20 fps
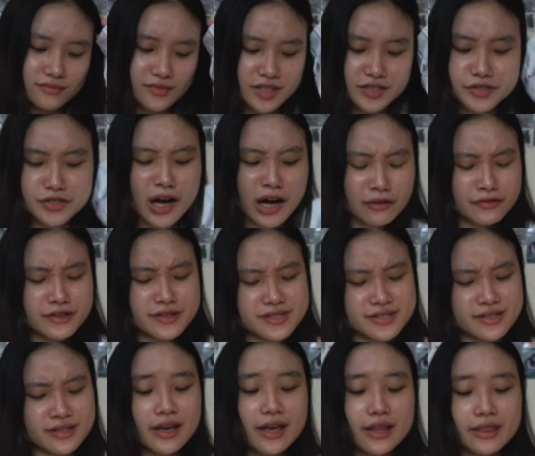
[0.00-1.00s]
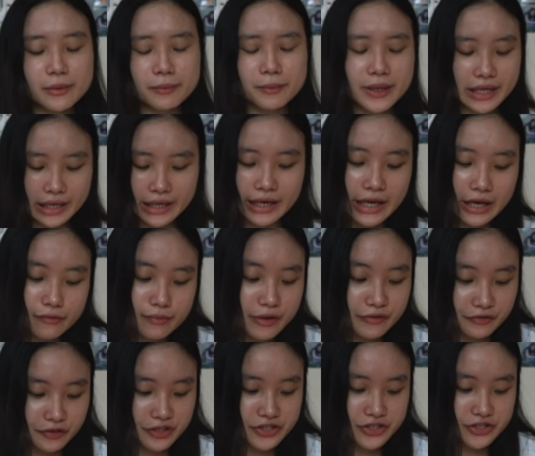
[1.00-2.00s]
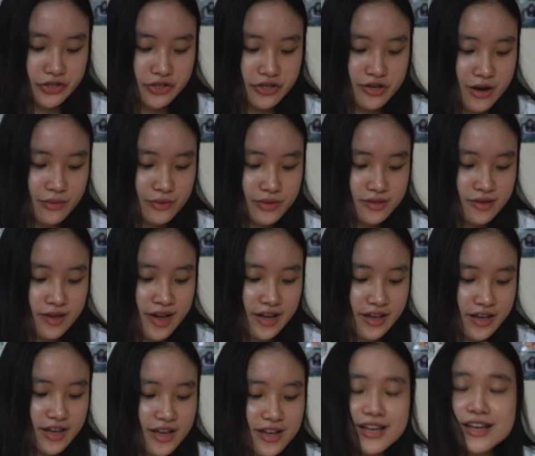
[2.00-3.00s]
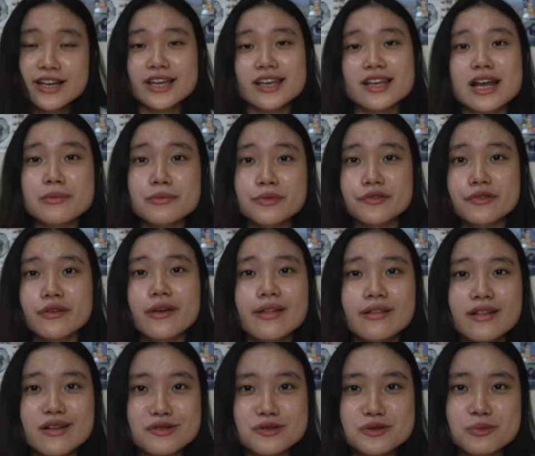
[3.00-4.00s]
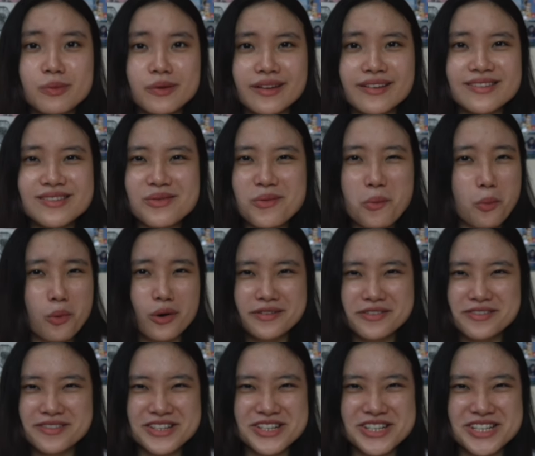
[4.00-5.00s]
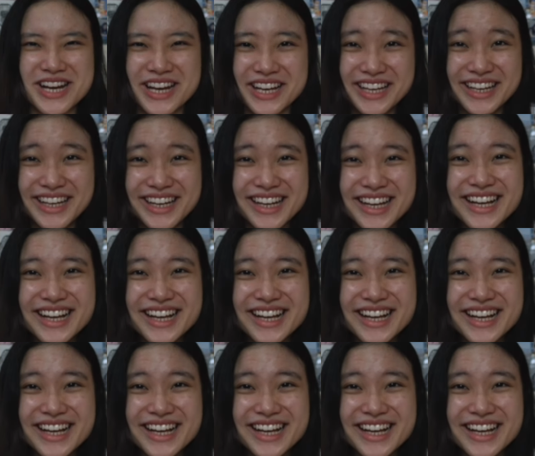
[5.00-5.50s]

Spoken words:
So obviously in the beginning of my first year, I was like, can I move to A-levels please? What is this shit?